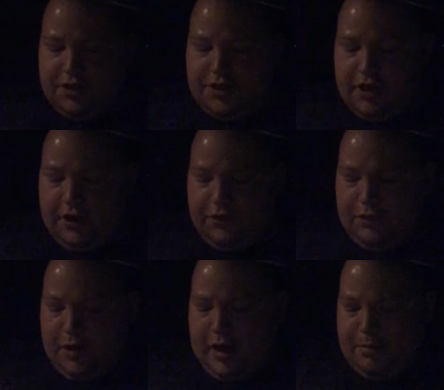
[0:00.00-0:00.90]
stuff
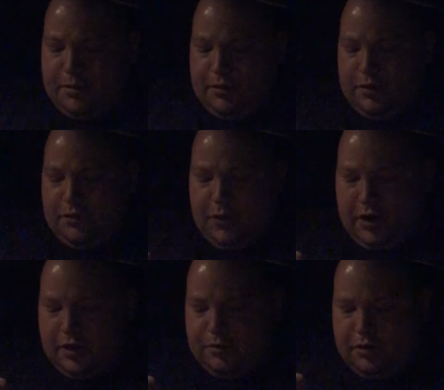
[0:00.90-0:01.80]
have happened, where the
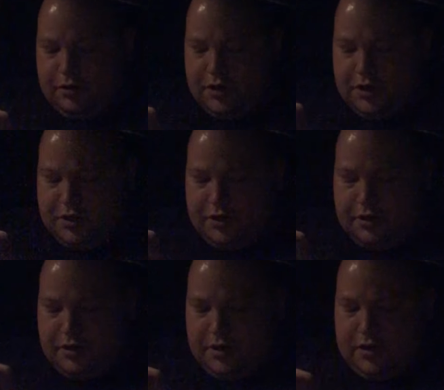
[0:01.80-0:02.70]
violent protests
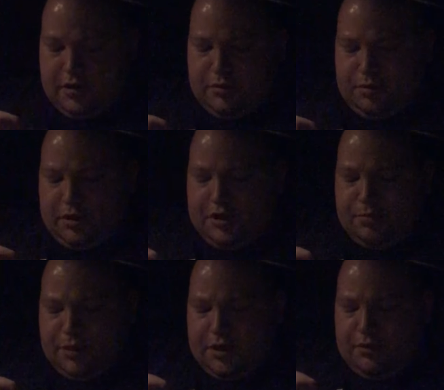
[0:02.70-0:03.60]
and police
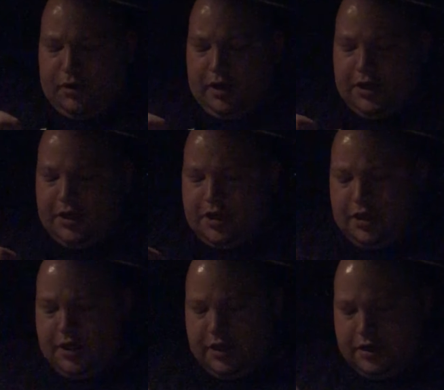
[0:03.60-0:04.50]
beat Rodney
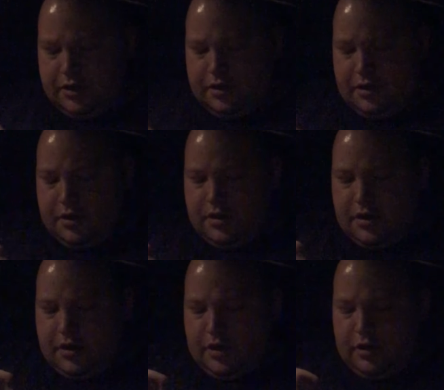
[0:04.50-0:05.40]
King,
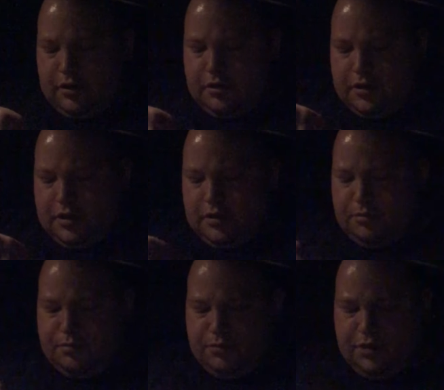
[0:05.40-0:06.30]

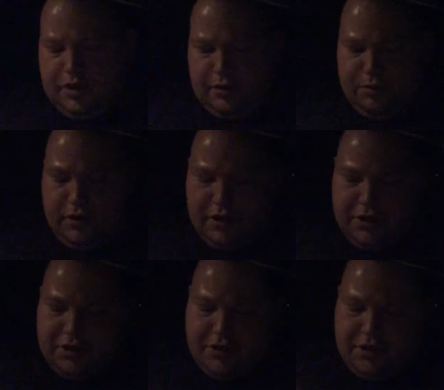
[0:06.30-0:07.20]
and
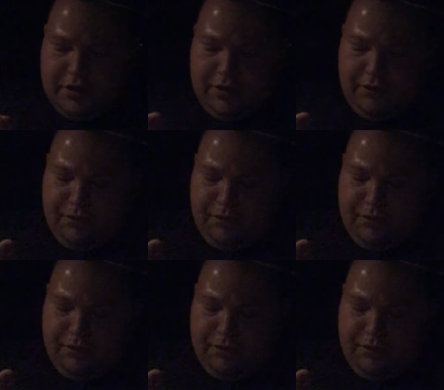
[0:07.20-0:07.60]
police in